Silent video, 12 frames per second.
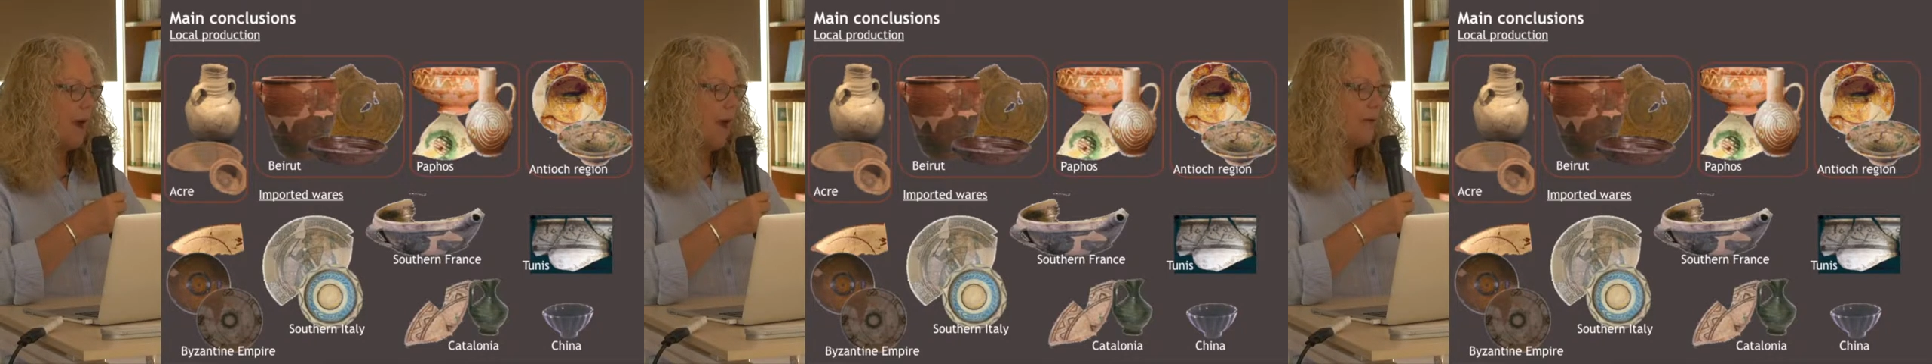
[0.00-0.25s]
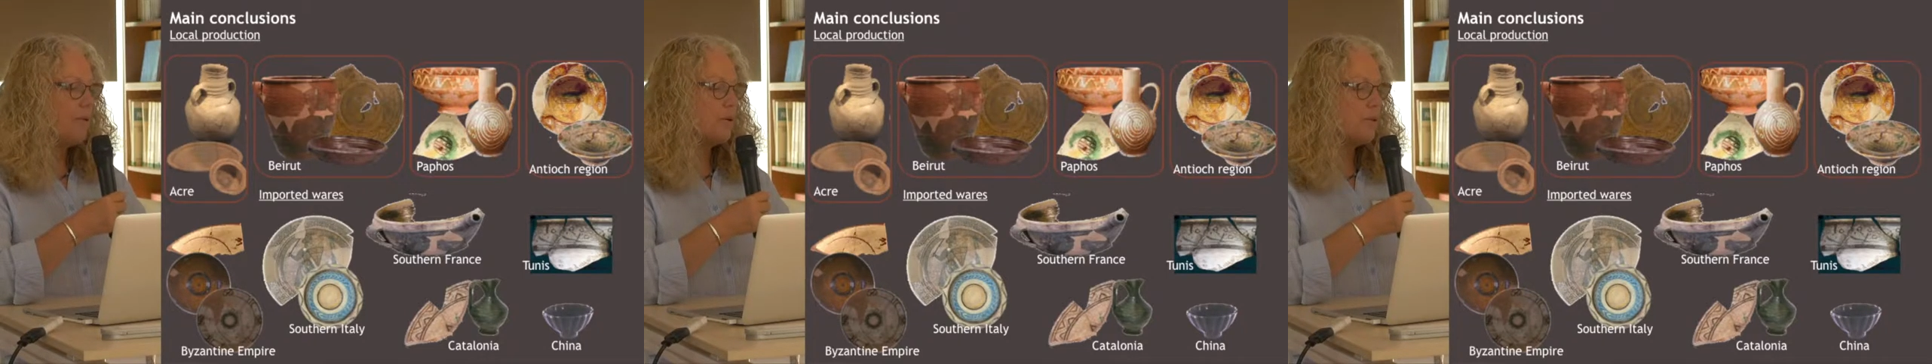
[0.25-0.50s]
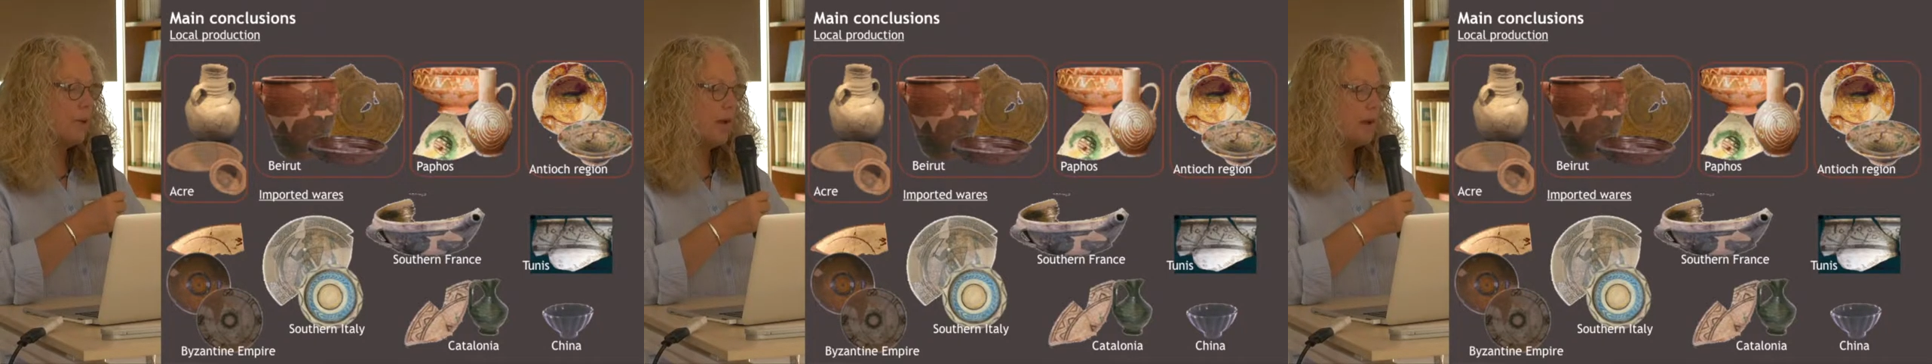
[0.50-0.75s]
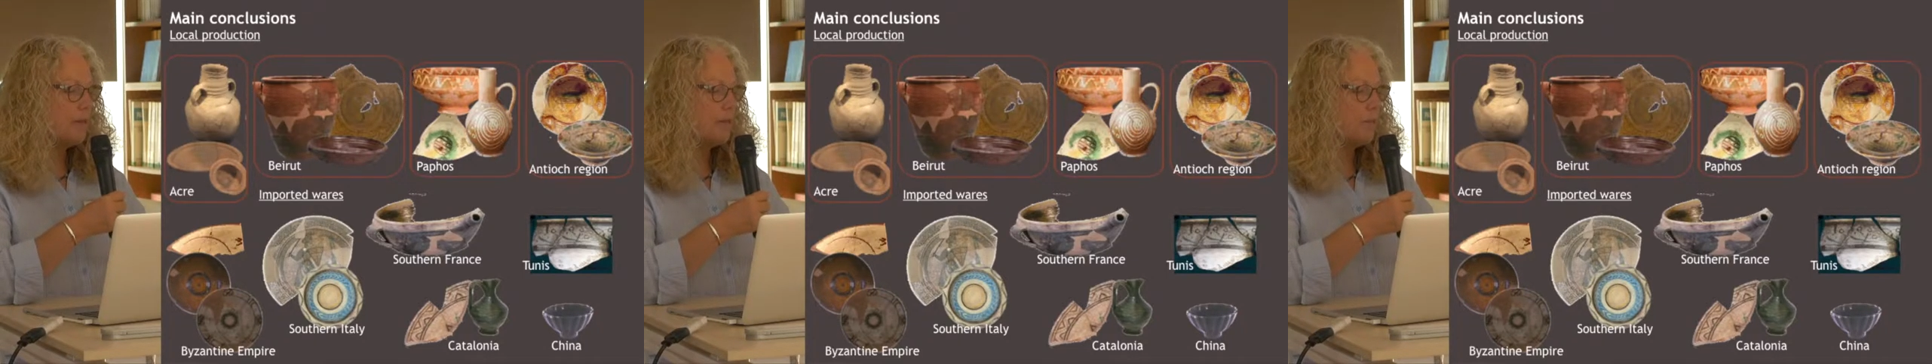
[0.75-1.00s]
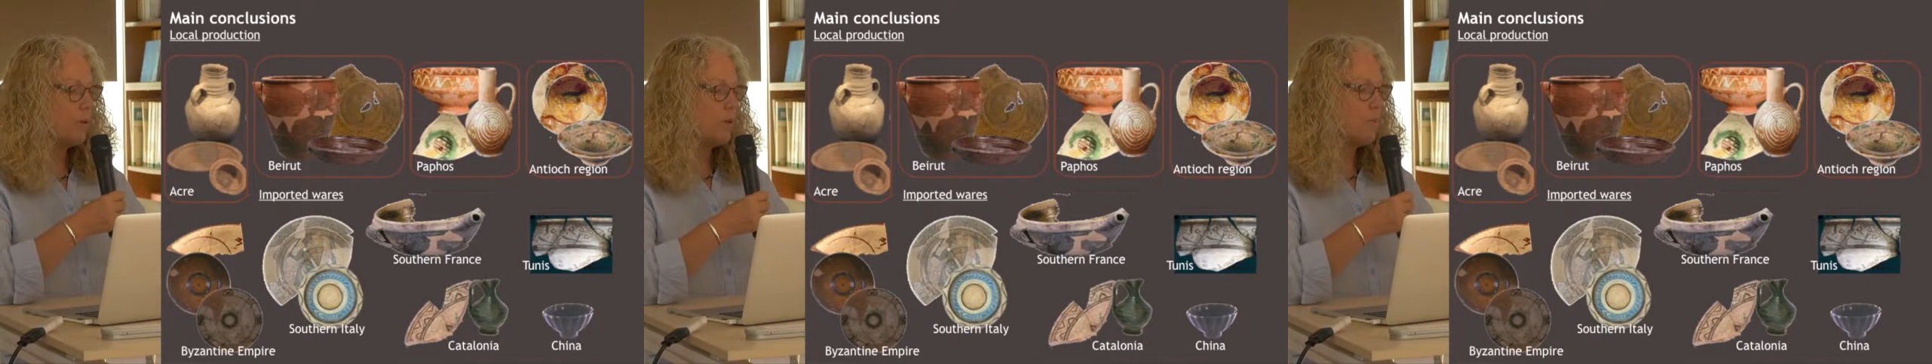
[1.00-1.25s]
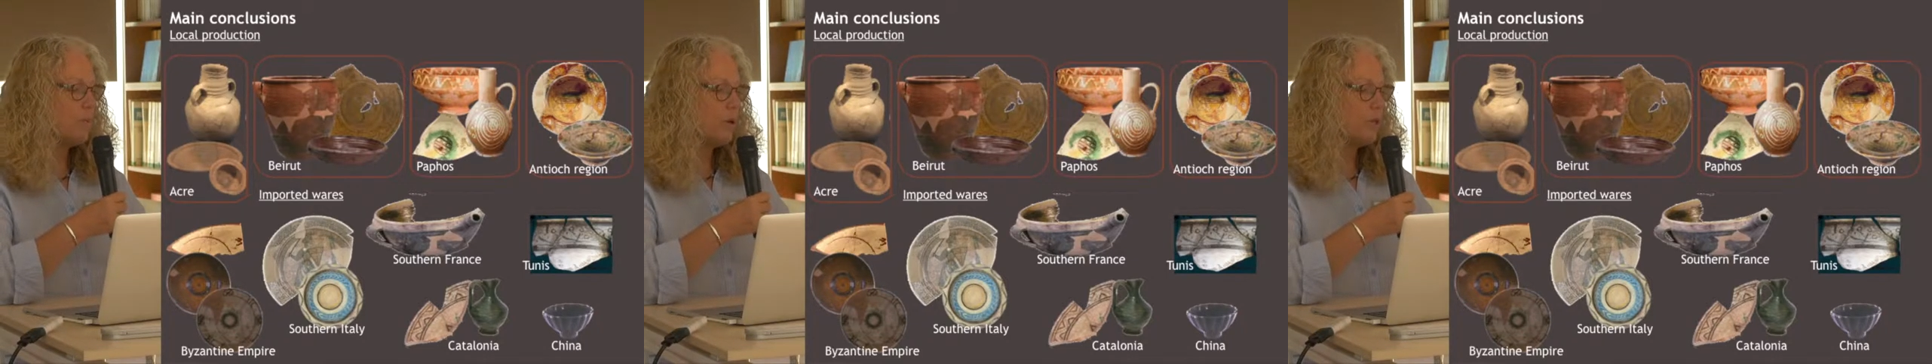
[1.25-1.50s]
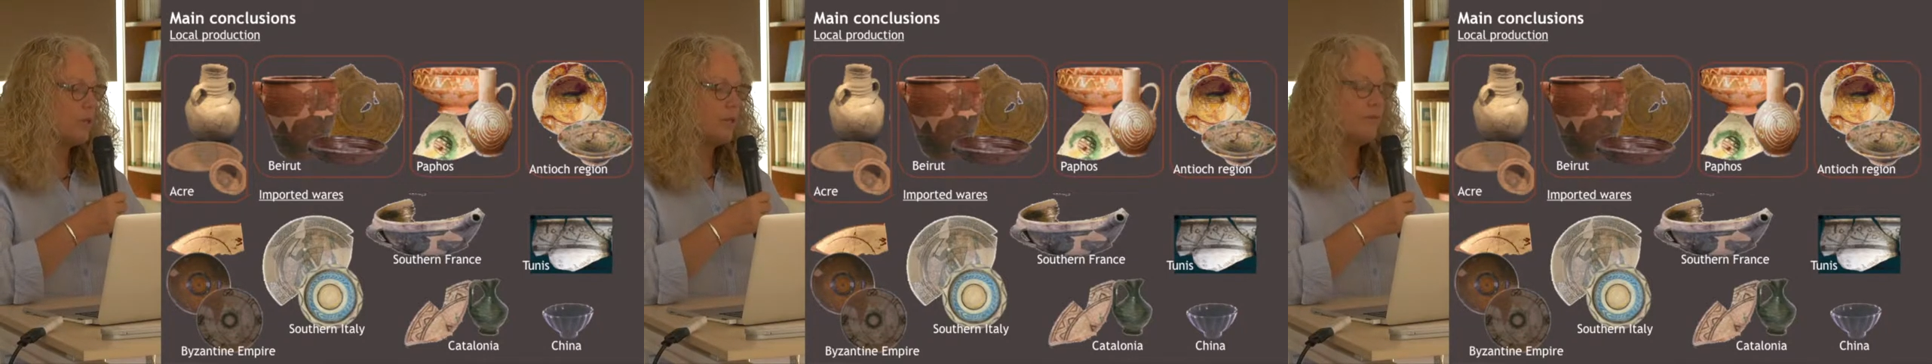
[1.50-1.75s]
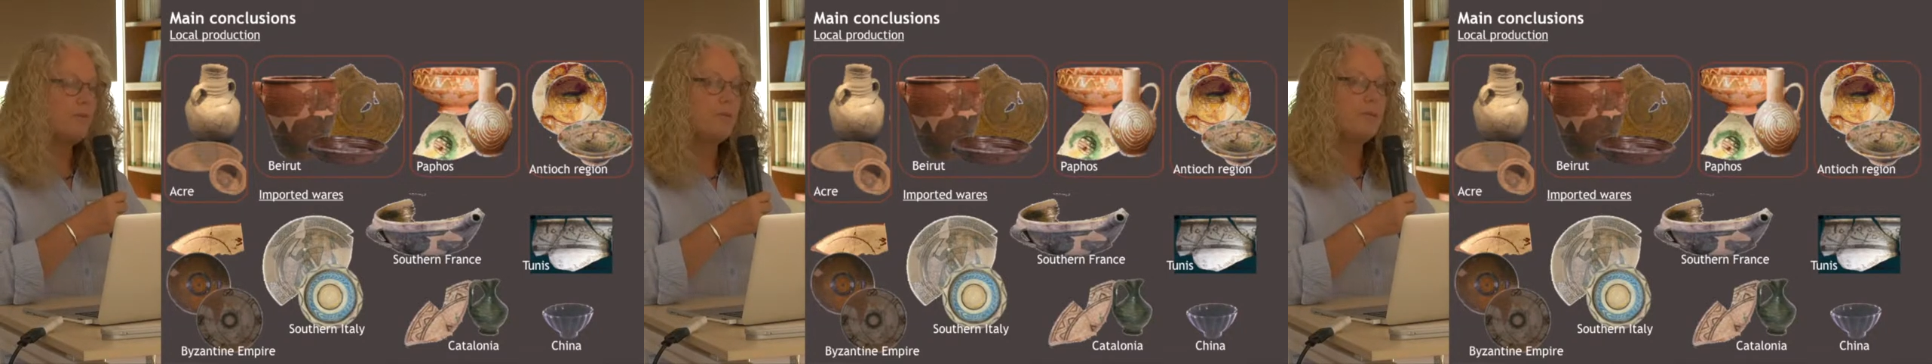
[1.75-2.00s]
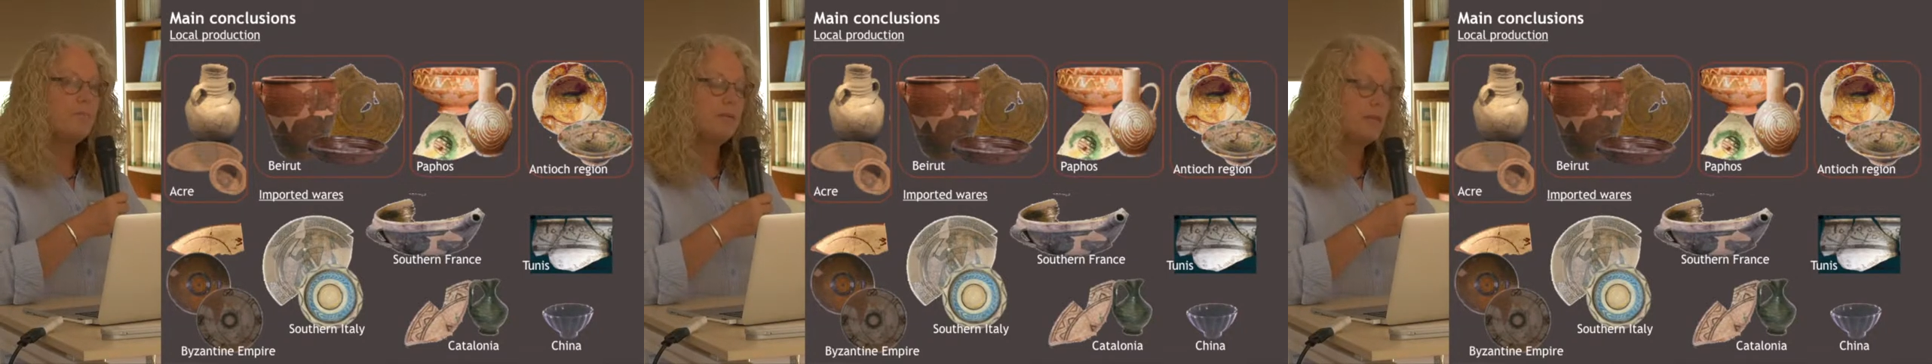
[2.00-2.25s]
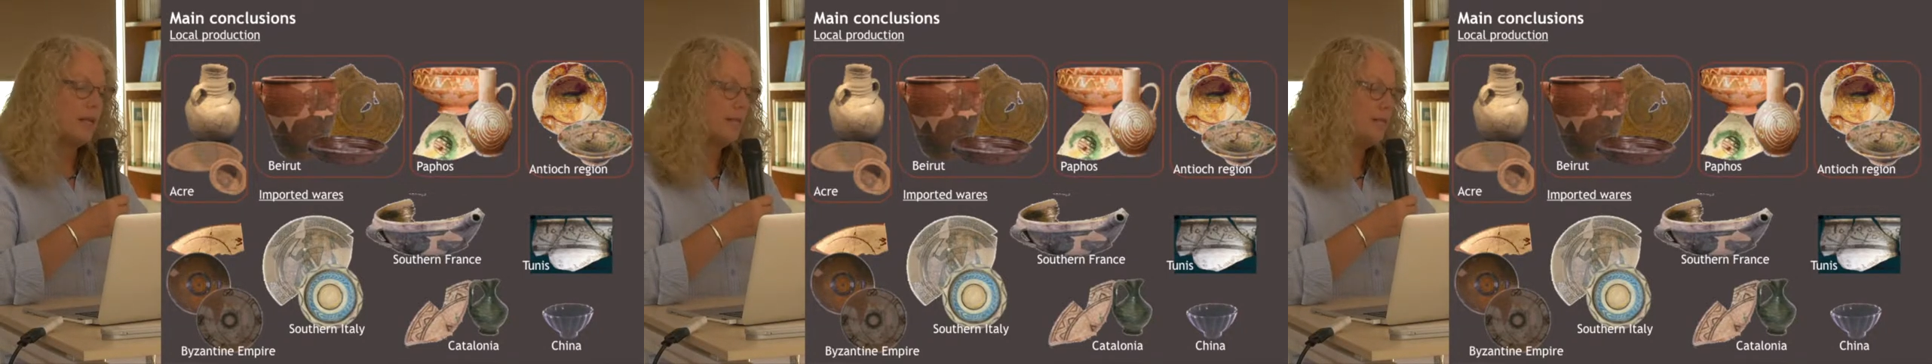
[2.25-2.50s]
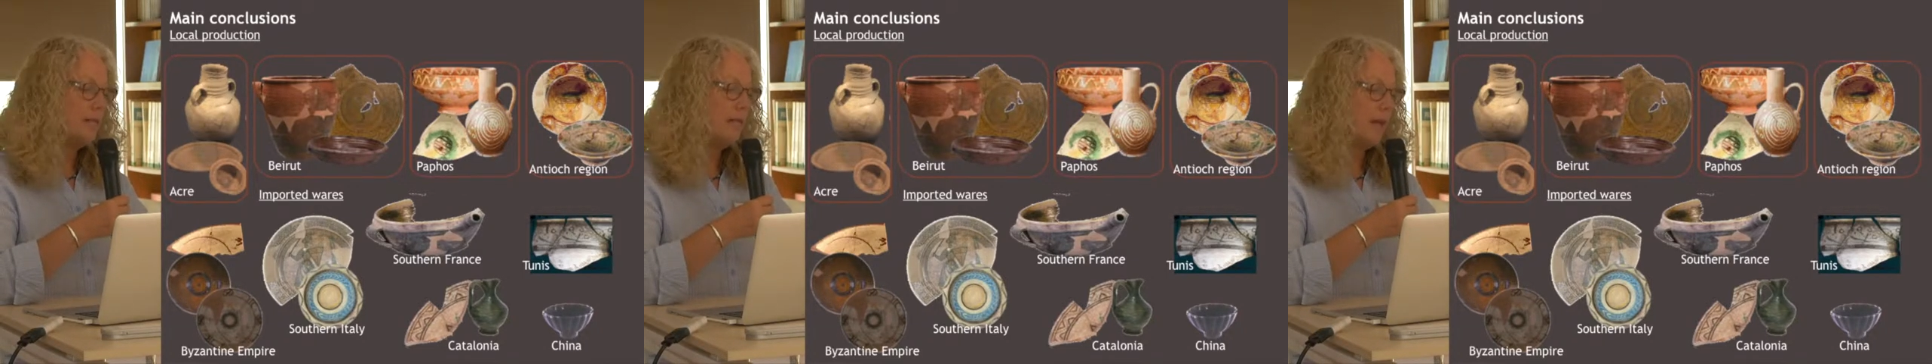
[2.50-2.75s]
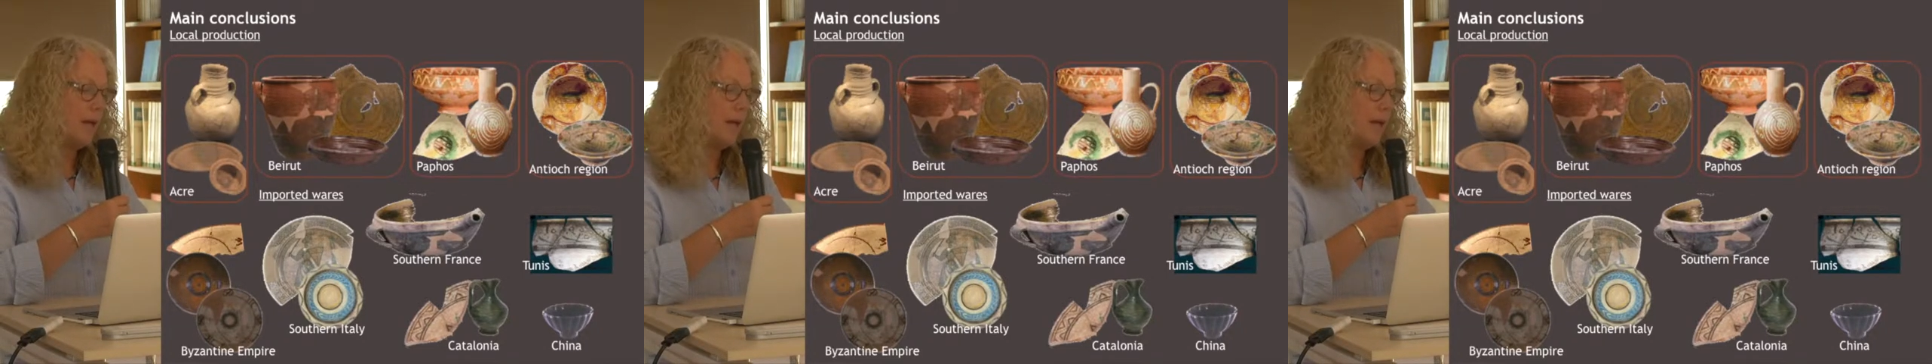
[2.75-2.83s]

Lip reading: Other wares were imported from the Byzantine